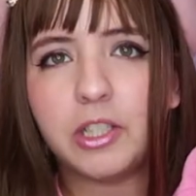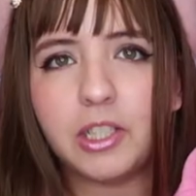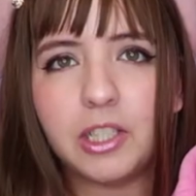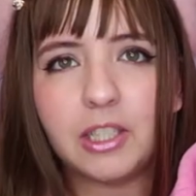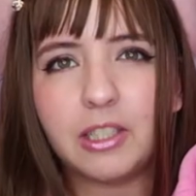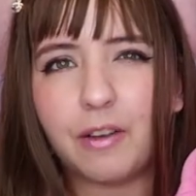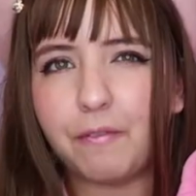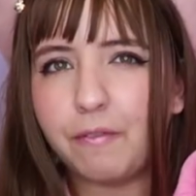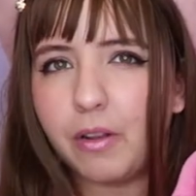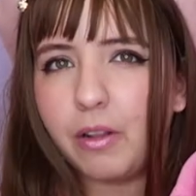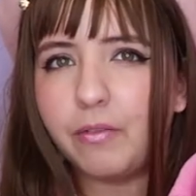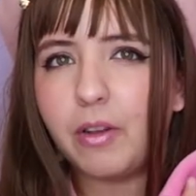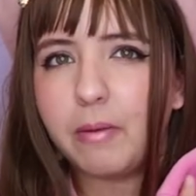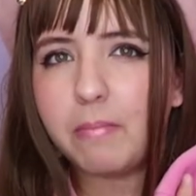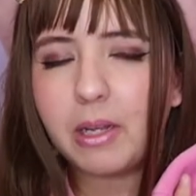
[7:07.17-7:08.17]
This is a
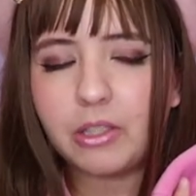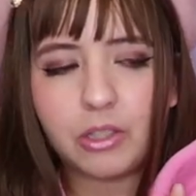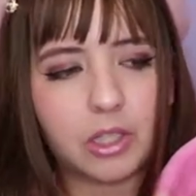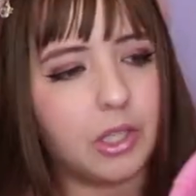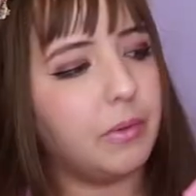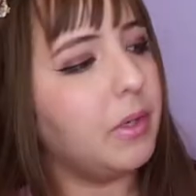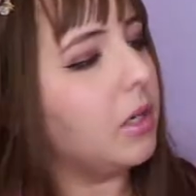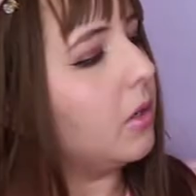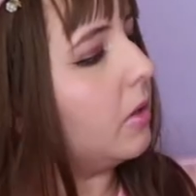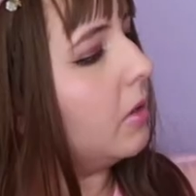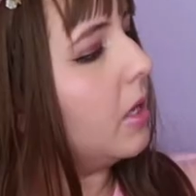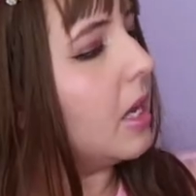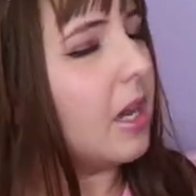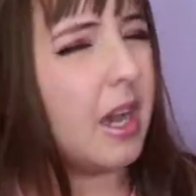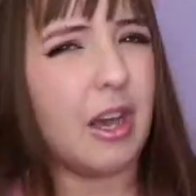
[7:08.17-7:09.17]
velvet
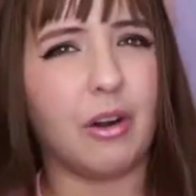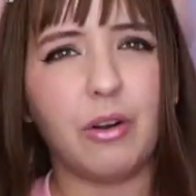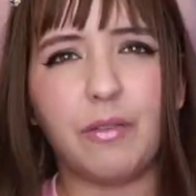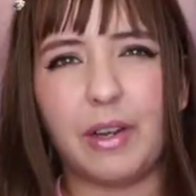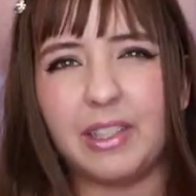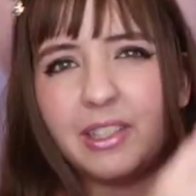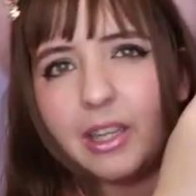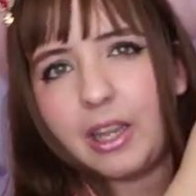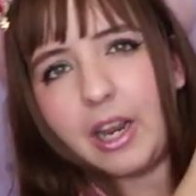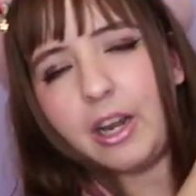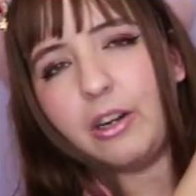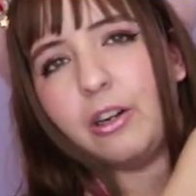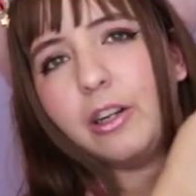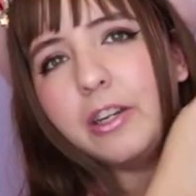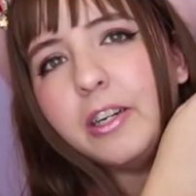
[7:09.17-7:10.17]
material. I don't know if I said
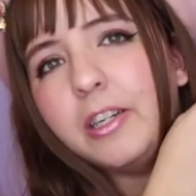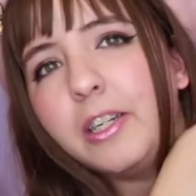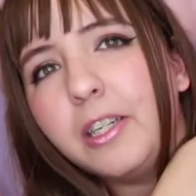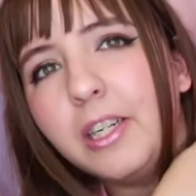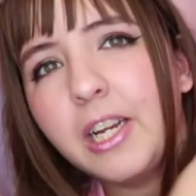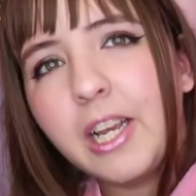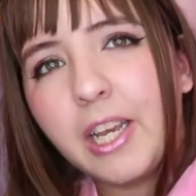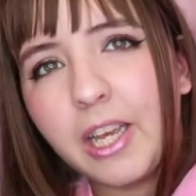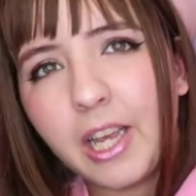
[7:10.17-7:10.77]
earlier.